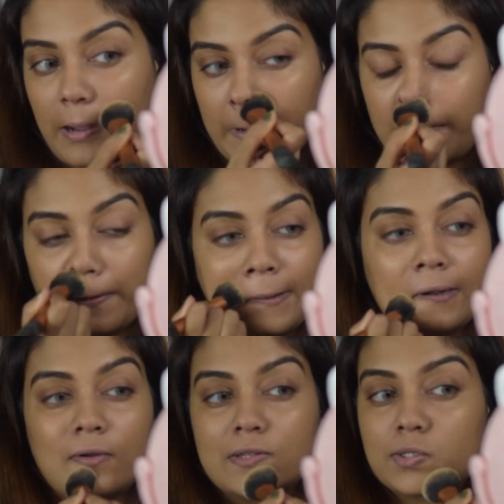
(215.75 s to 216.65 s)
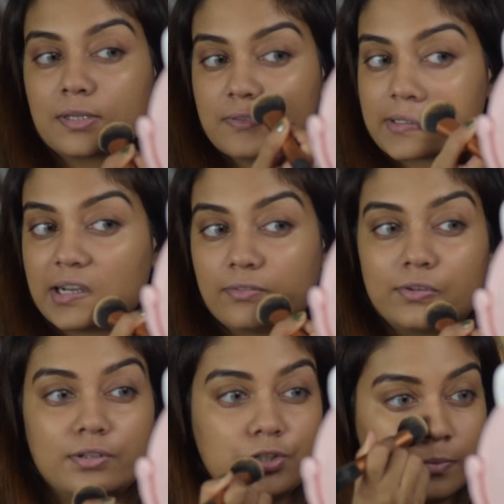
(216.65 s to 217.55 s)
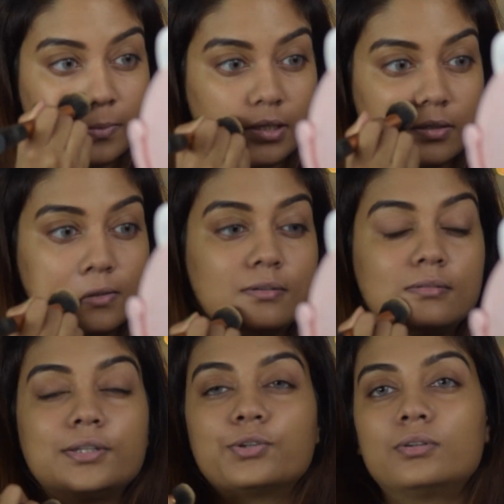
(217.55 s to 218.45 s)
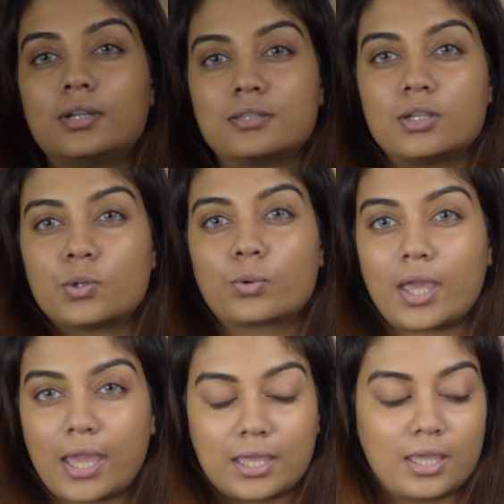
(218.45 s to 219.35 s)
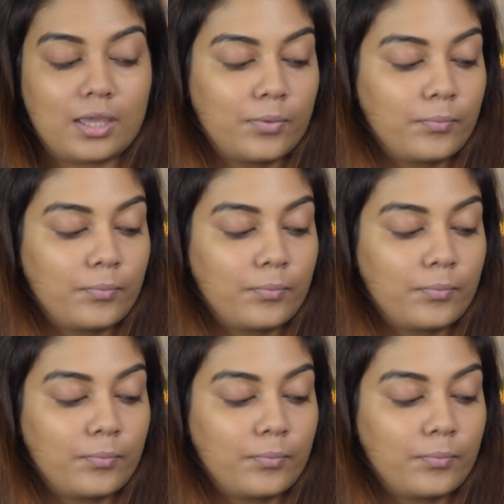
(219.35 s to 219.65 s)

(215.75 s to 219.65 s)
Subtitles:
and it also gives coverage, but doesn't look cakey.